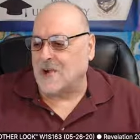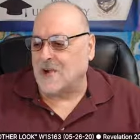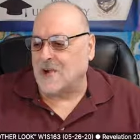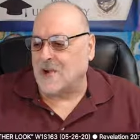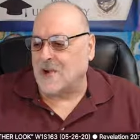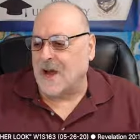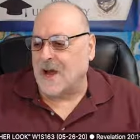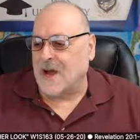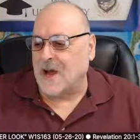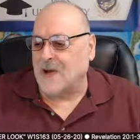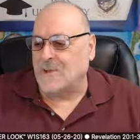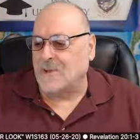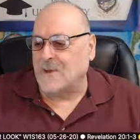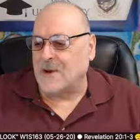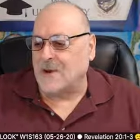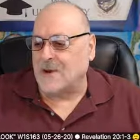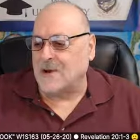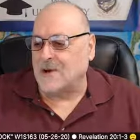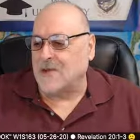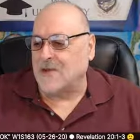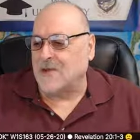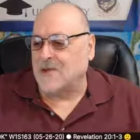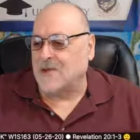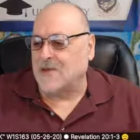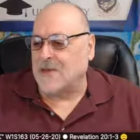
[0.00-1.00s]
your
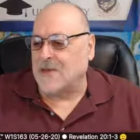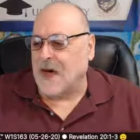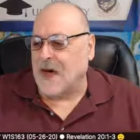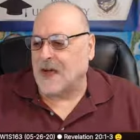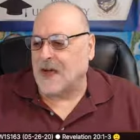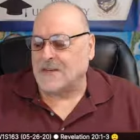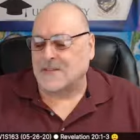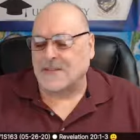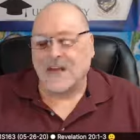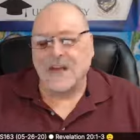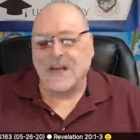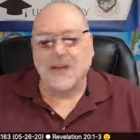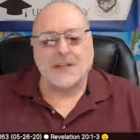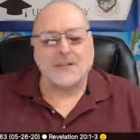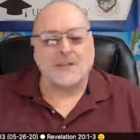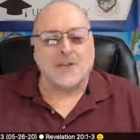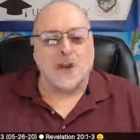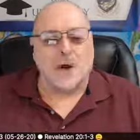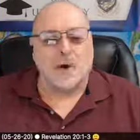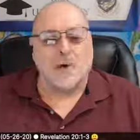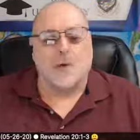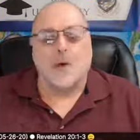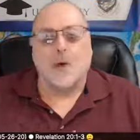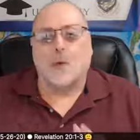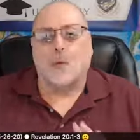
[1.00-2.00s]
unrenewed thoughts.
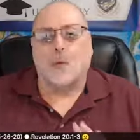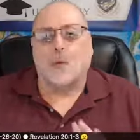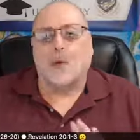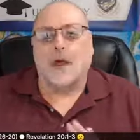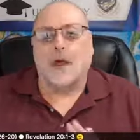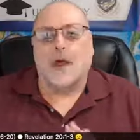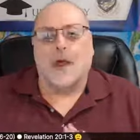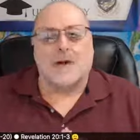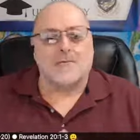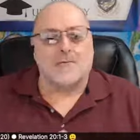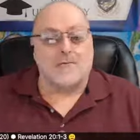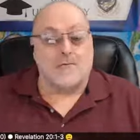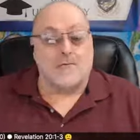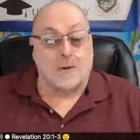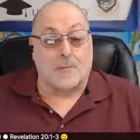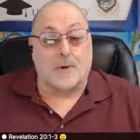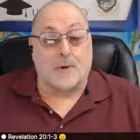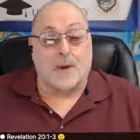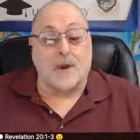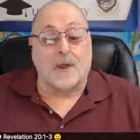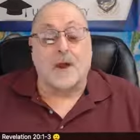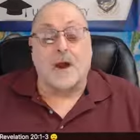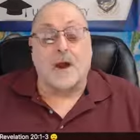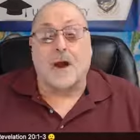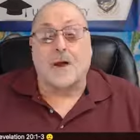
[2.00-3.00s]
So we have
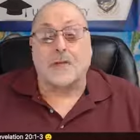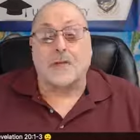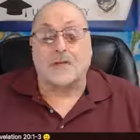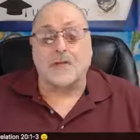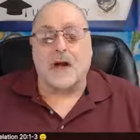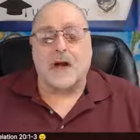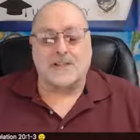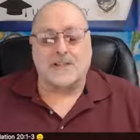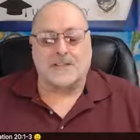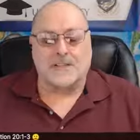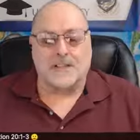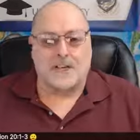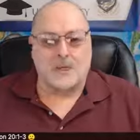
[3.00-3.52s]
trouble in our thoughts.